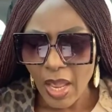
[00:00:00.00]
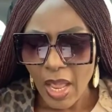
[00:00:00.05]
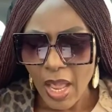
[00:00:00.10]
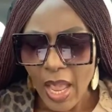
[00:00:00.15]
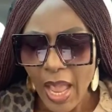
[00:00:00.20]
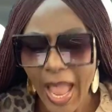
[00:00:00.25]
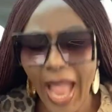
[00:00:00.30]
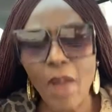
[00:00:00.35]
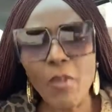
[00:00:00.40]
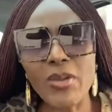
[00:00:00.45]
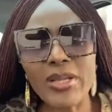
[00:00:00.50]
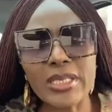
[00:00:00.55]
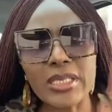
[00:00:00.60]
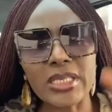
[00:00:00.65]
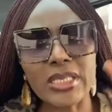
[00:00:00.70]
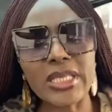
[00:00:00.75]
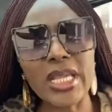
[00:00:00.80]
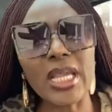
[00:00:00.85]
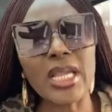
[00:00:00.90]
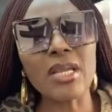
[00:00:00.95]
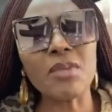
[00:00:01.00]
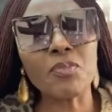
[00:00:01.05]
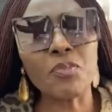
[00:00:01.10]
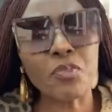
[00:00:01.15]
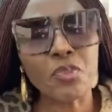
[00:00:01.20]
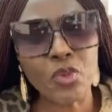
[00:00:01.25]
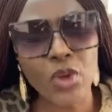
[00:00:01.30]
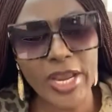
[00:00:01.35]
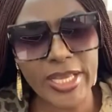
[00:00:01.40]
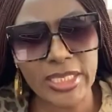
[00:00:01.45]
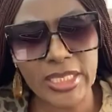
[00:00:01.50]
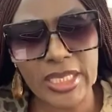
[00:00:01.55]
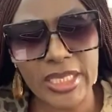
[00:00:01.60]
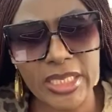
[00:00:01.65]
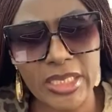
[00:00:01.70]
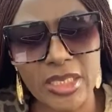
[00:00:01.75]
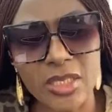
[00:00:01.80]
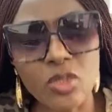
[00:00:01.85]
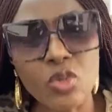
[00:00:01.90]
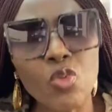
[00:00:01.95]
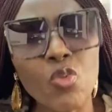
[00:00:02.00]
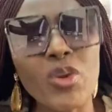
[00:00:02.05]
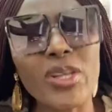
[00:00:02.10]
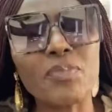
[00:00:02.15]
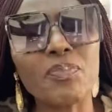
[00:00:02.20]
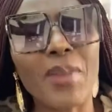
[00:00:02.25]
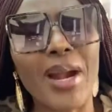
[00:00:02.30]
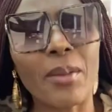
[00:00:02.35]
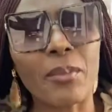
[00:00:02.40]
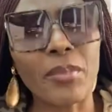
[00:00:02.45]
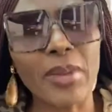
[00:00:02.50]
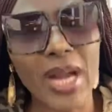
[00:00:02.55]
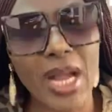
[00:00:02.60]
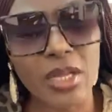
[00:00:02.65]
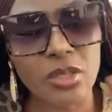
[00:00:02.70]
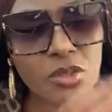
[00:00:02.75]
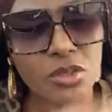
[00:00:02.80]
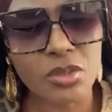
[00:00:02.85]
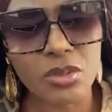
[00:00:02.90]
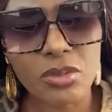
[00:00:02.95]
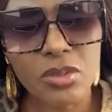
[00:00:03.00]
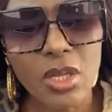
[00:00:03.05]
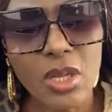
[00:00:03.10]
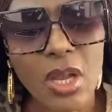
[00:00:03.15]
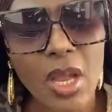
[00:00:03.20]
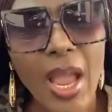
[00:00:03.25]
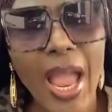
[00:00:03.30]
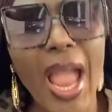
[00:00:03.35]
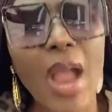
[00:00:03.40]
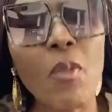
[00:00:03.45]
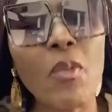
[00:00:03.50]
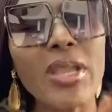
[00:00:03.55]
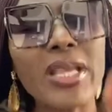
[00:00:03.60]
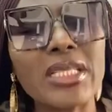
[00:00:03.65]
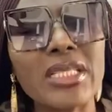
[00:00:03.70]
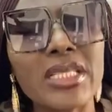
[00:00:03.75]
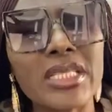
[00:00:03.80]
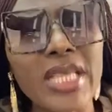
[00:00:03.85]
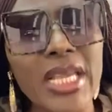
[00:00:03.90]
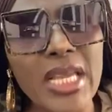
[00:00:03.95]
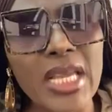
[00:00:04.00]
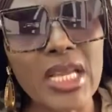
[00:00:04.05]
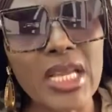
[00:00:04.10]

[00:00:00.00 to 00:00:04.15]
I will sing praises with my mouth. I will sing